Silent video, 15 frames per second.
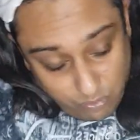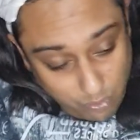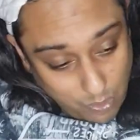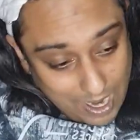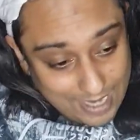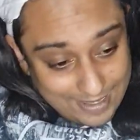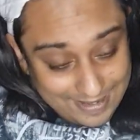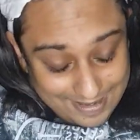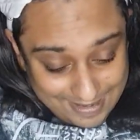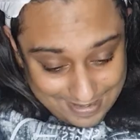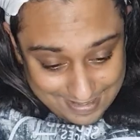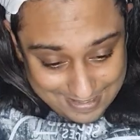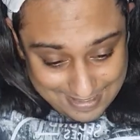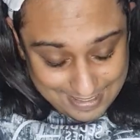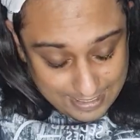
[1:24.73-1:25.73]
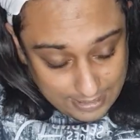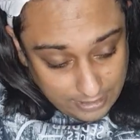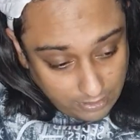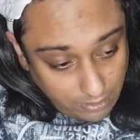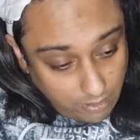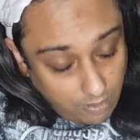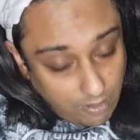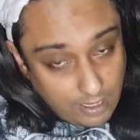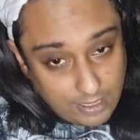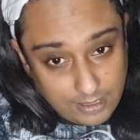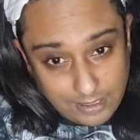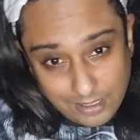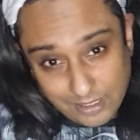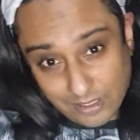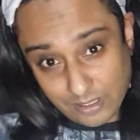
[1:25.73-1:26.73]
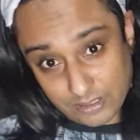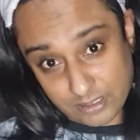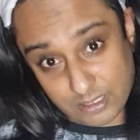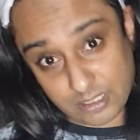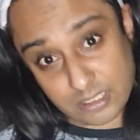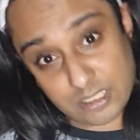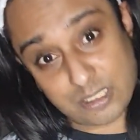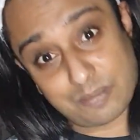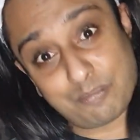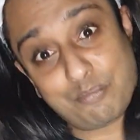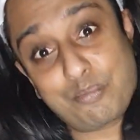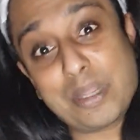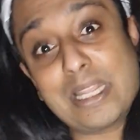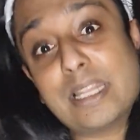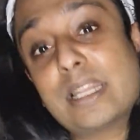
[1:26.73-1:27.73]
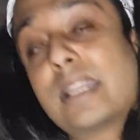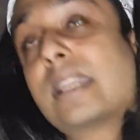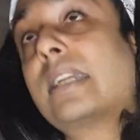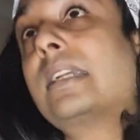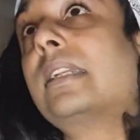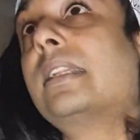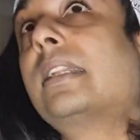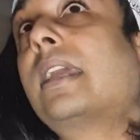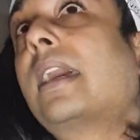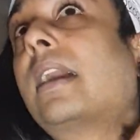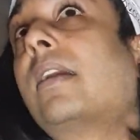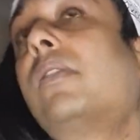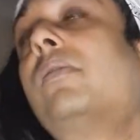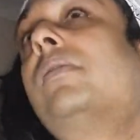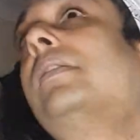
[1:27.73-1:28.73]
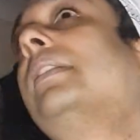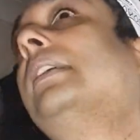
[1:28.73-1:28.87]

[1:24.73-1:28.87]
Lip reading: when did I learn to speak? Now,